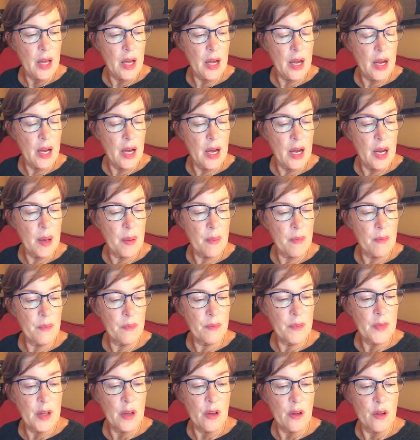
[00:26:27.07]

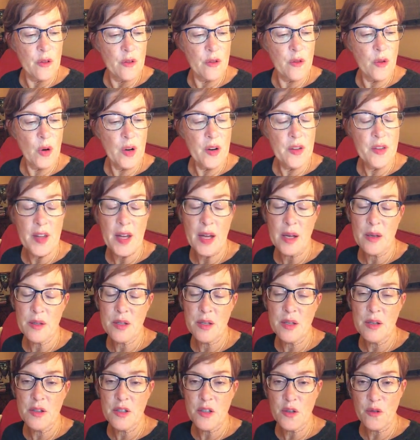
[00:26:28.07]
Um,
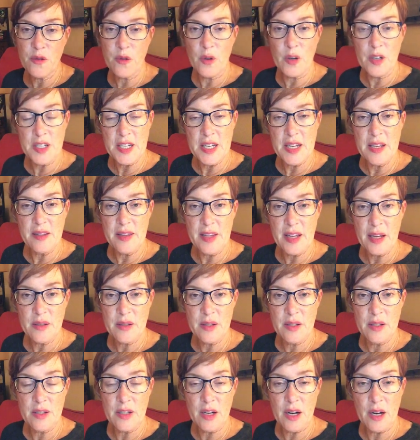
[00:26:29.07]
$4,000 to
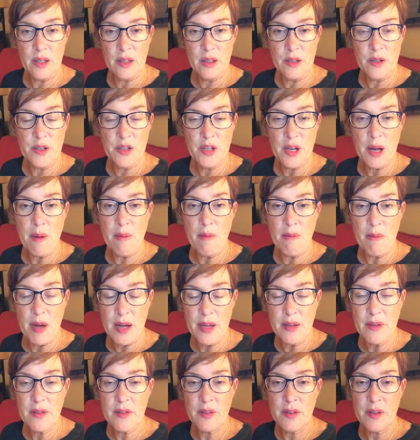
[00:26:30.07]
$14,000 a
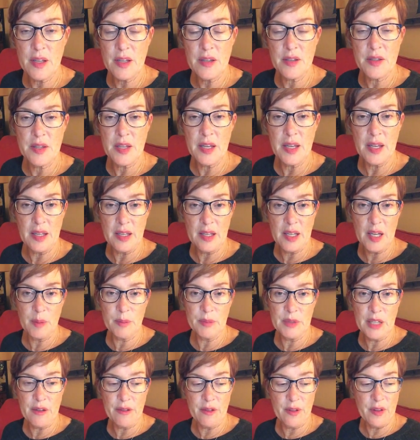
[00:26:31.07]
month is the
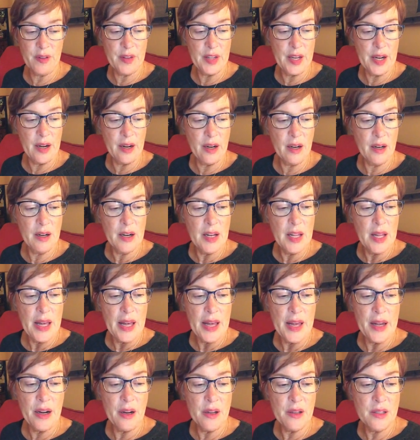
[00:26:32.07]
income level there.
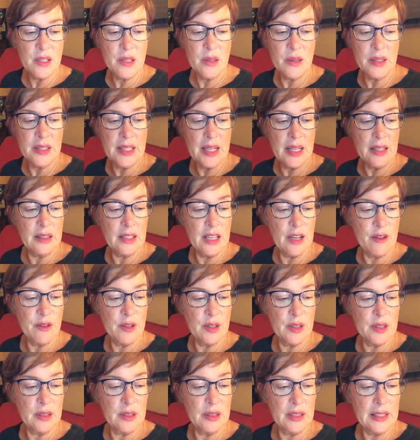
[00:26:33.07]
And also at that
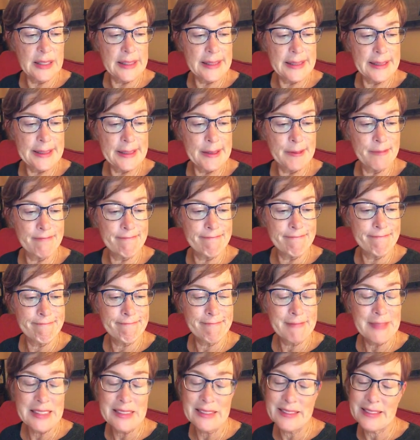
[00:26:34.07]
level, um,
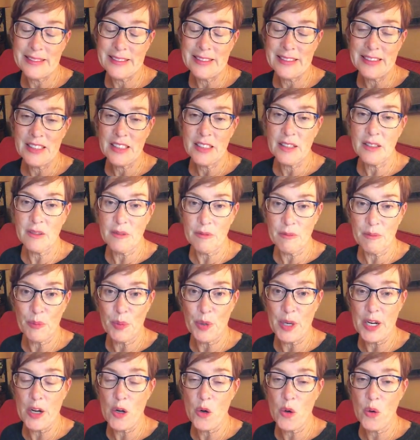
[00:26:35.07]

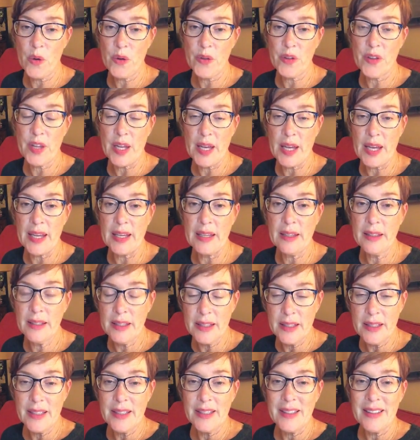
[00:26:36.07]
pretty cool thing,
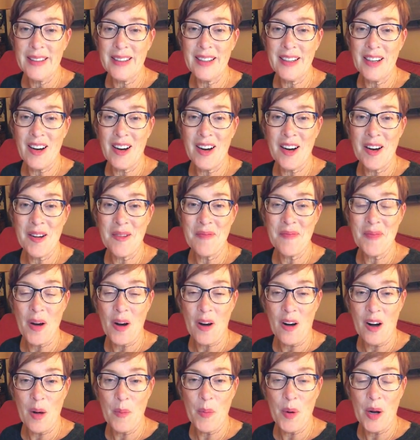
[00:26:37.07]
uh, um,
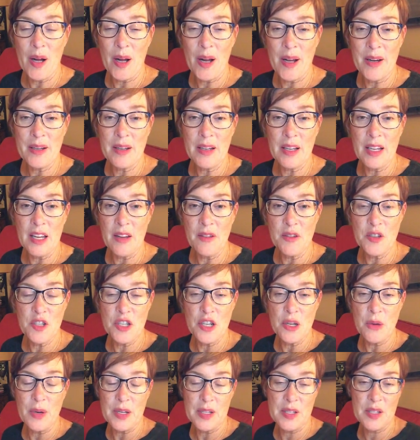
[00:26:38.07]
Arbonne
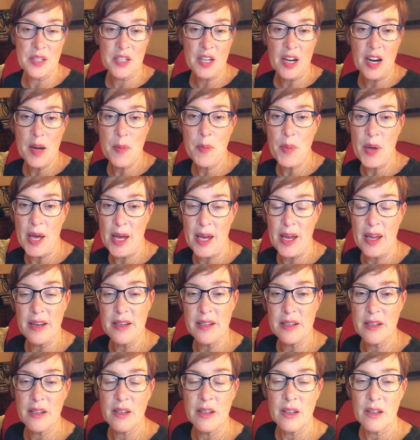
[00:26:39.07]
gives you a
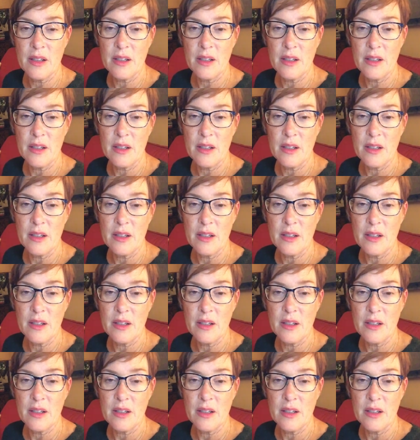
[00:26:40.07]
stipend